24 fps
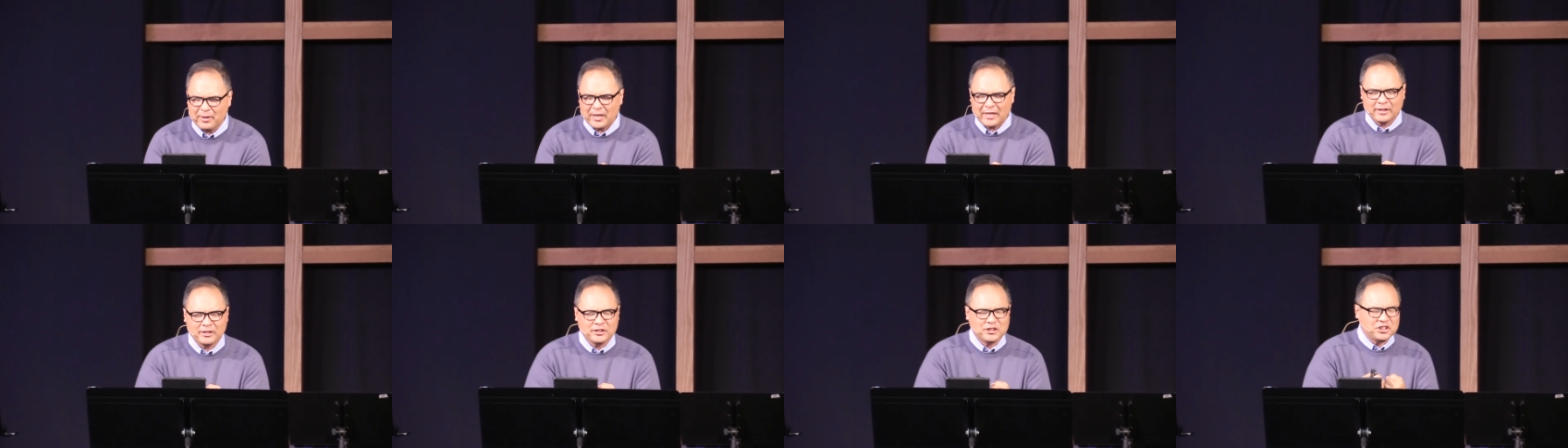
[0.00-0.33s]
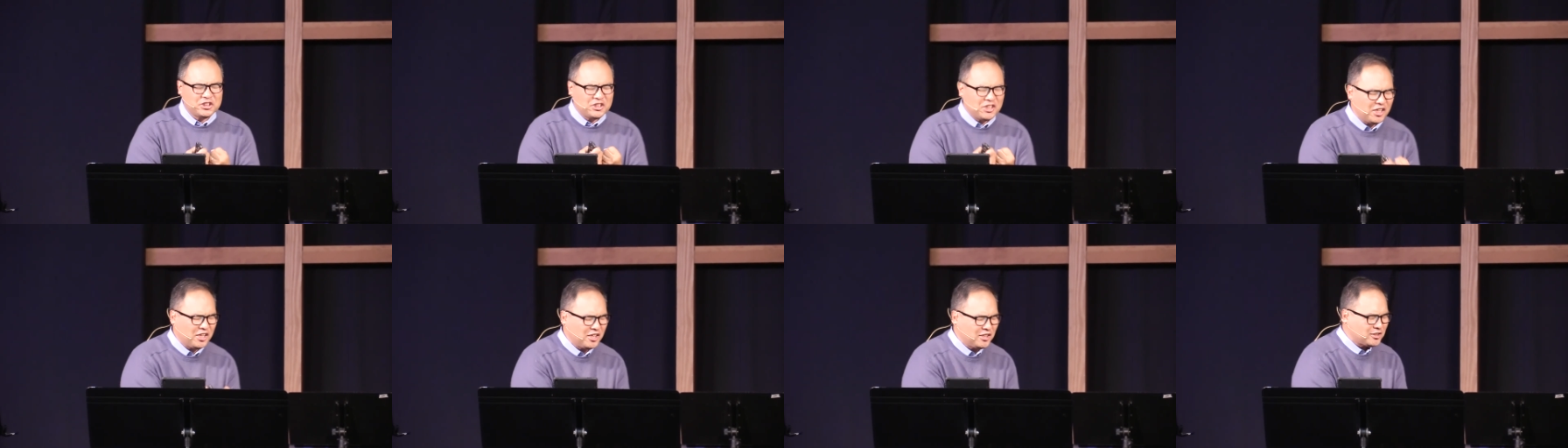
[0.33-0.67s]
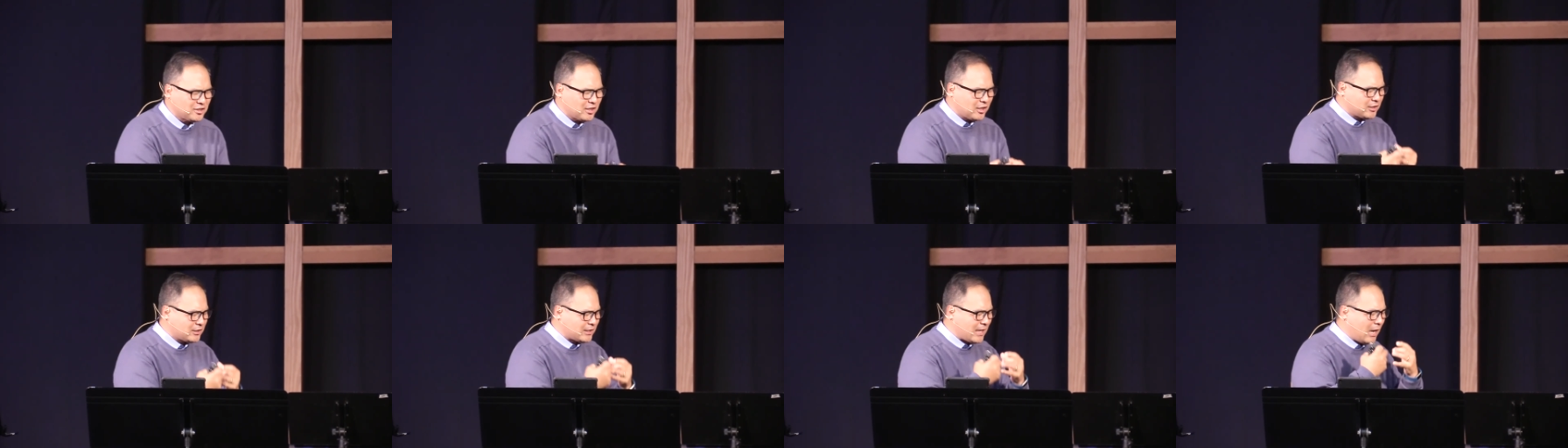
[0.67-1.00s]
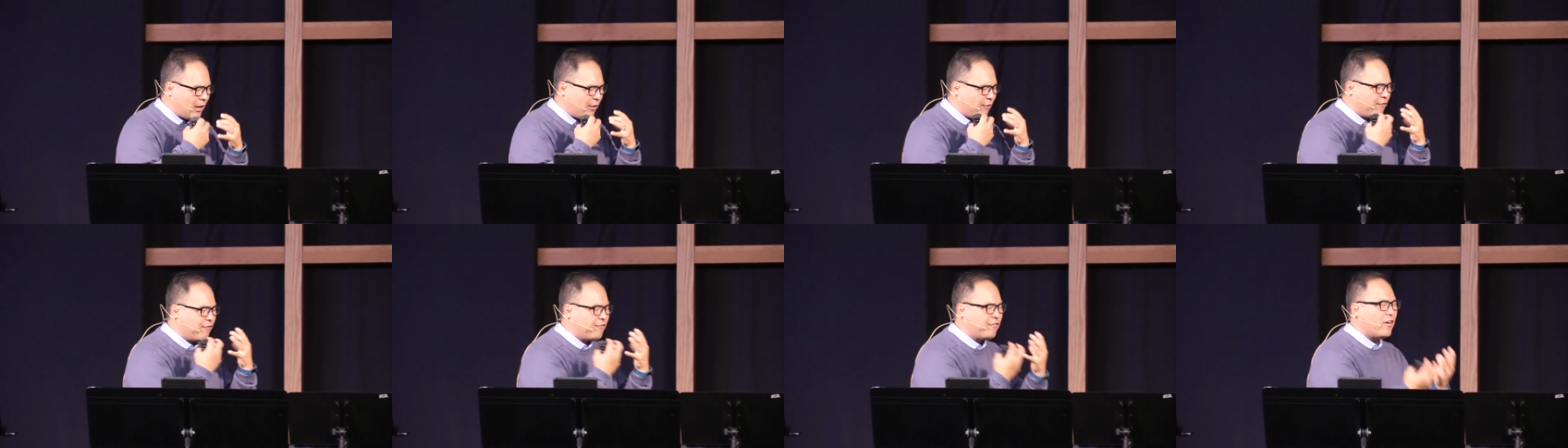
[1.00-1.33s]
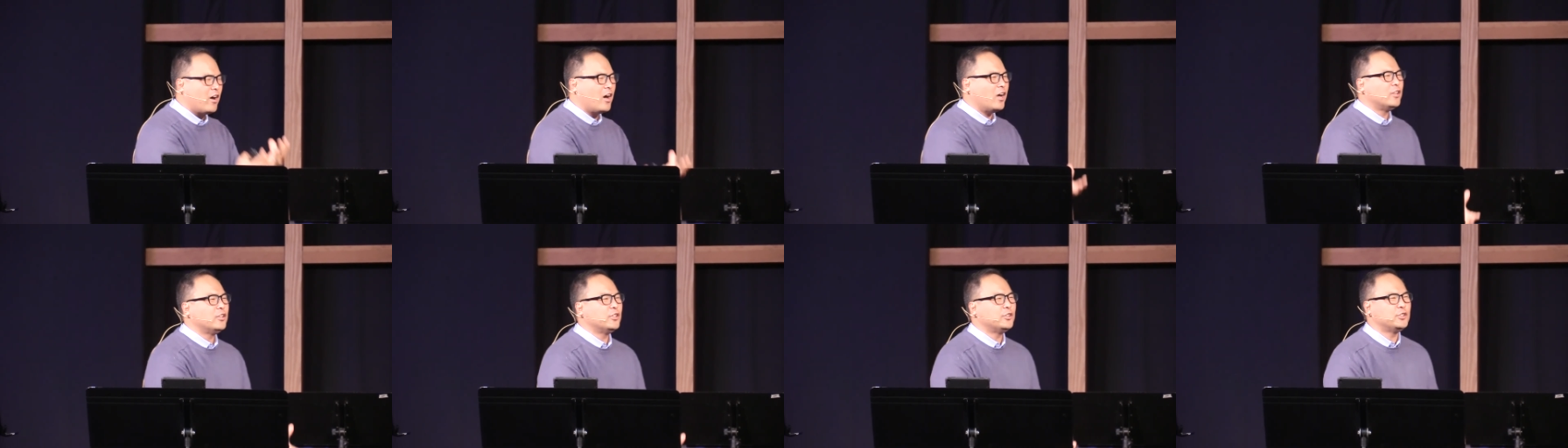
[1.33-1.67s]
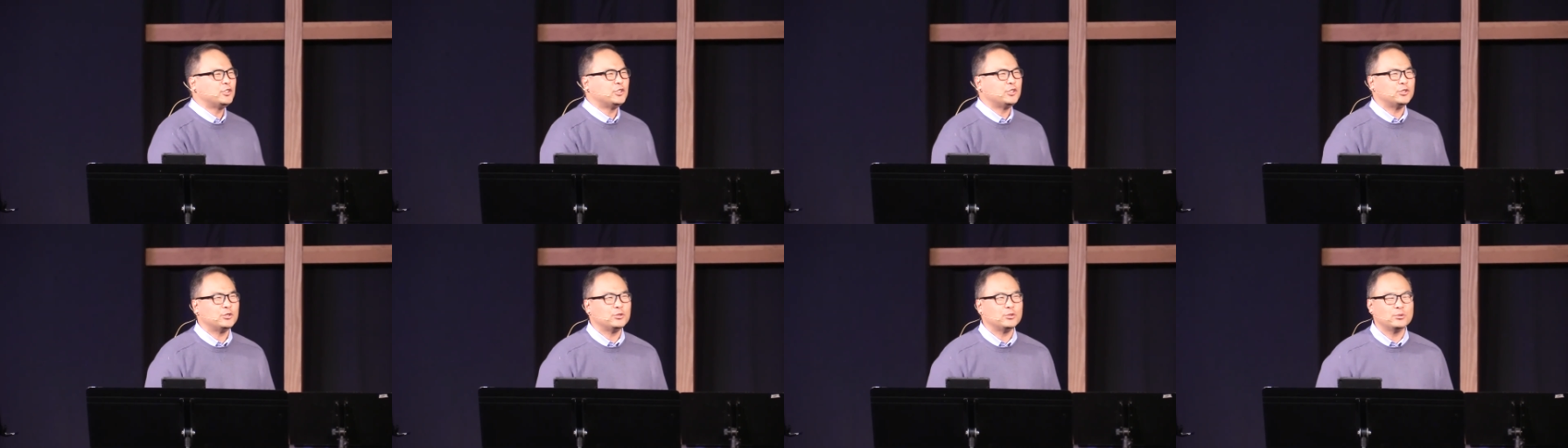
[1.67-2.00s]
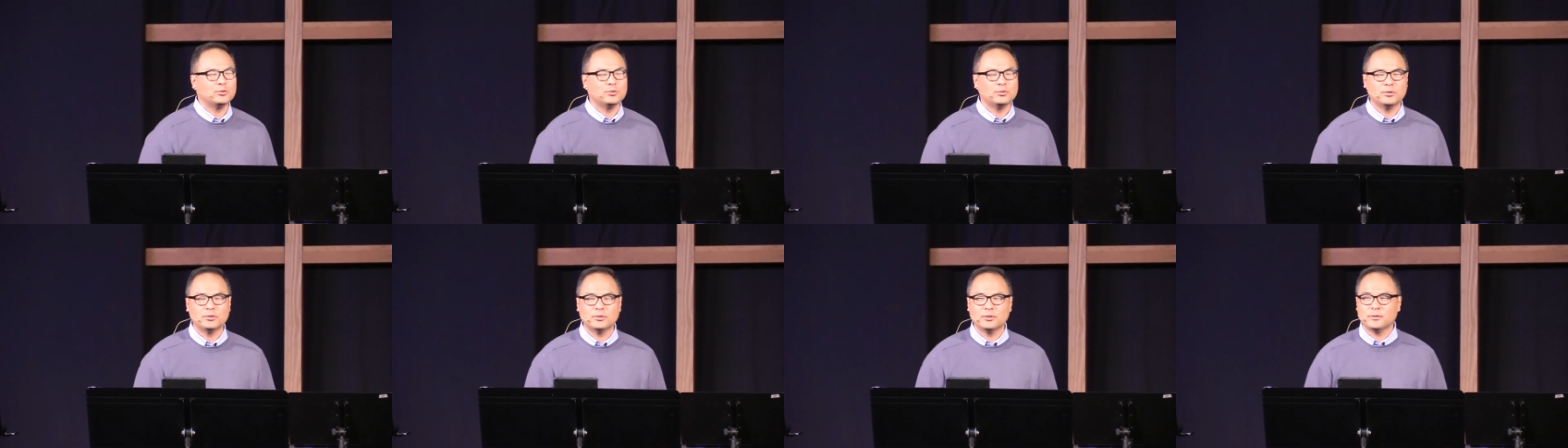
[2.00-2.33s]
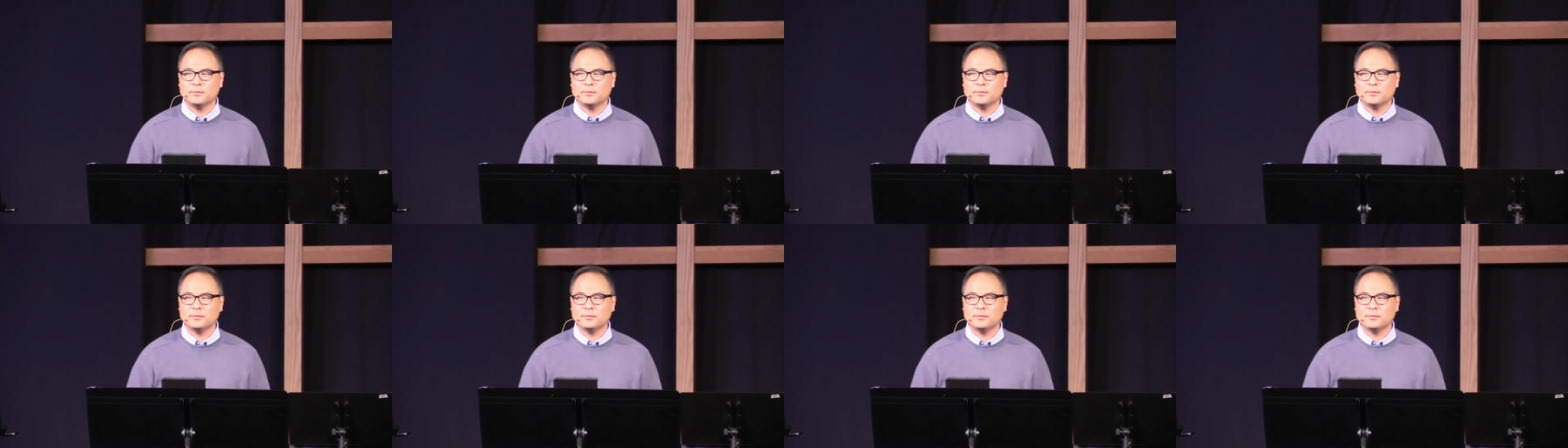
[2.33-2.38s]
And Jesus, I'll follow you.